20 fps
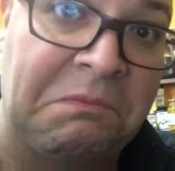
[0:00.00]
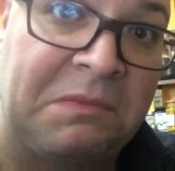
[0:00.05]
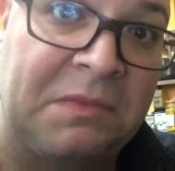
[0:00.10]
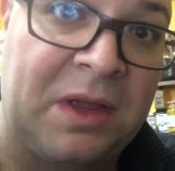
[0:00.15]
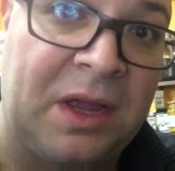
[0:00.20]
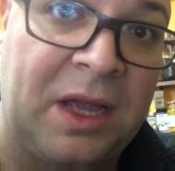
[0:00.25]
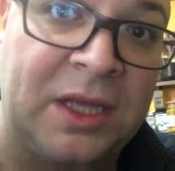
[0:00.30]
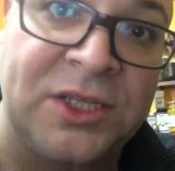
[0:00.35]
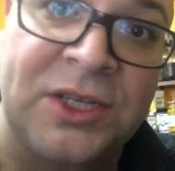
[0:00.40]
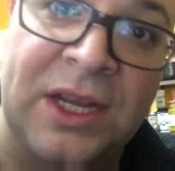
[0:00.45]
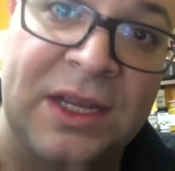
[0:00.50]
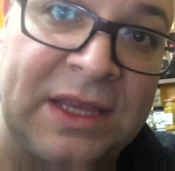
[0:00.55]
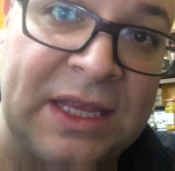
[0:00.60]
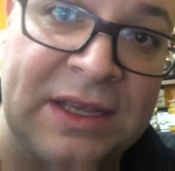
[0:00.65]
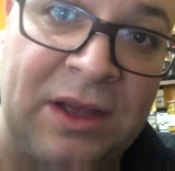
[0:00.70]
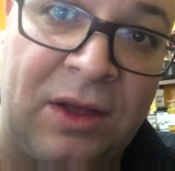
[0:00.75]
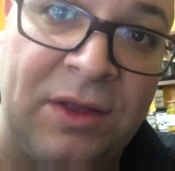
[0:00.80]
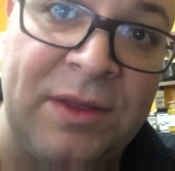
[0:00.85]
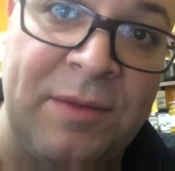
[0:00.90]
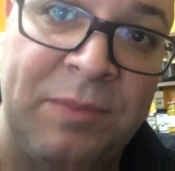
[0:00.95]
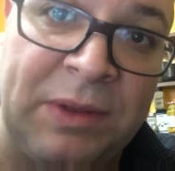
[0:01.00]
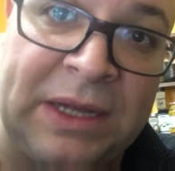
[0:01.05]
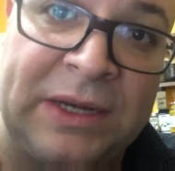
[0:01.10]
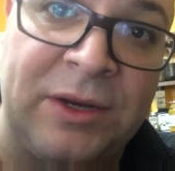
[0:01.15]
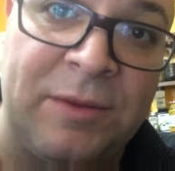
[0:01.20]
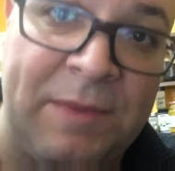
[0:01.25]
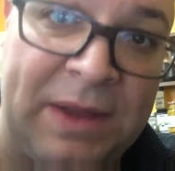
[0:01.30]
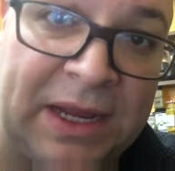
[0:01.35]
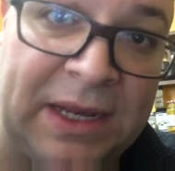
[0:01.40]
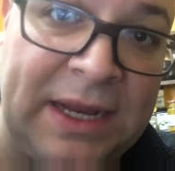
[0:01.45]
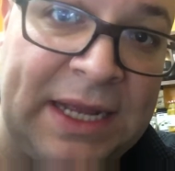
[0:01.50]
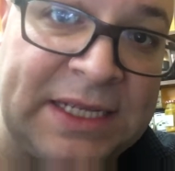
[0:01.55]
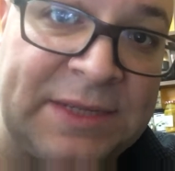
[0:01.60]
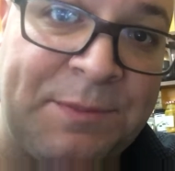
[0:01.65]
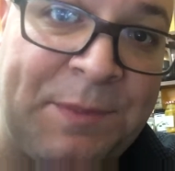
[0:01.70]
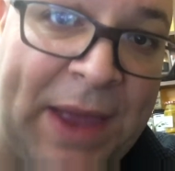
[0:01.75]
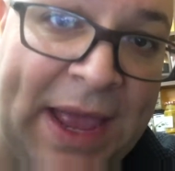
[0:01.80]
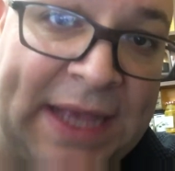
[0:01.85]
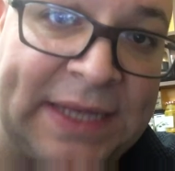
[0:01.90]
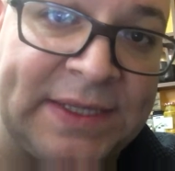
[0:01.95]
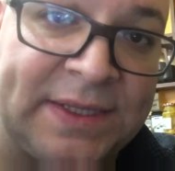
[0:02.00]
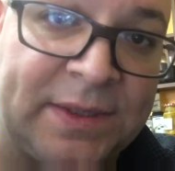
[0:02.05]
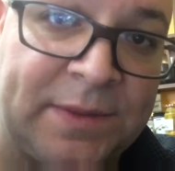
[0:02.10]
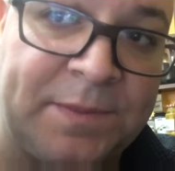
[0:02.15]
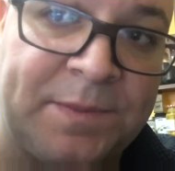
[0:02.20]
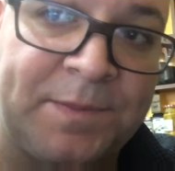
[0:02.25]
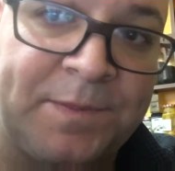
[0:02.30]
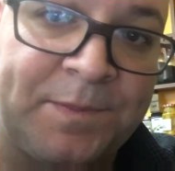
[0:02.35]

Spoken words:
I'm going to chuck that all in the blender and make a nice paste.